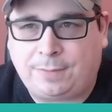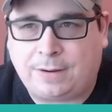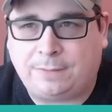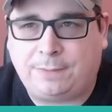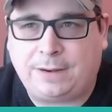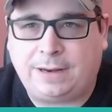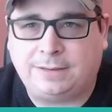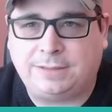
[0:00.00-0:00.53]

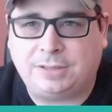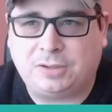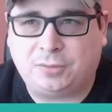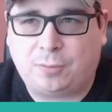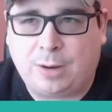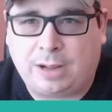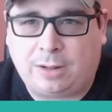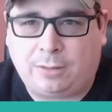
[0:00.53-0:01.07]
Final Fantasy
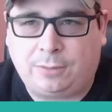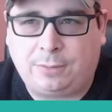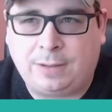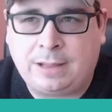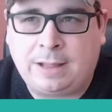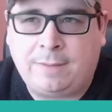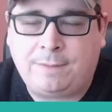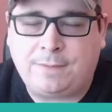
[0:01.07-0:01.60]
12
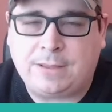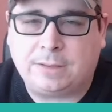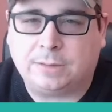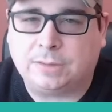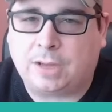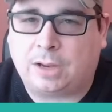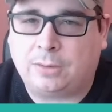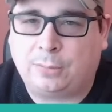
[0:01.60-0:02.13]

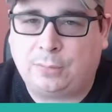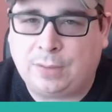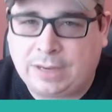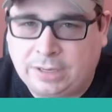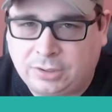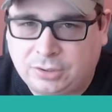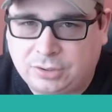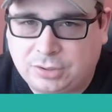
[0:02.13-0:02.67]
feels
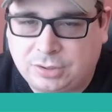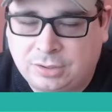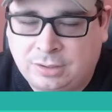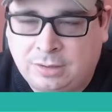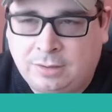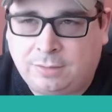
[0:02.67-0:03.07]
unfinished.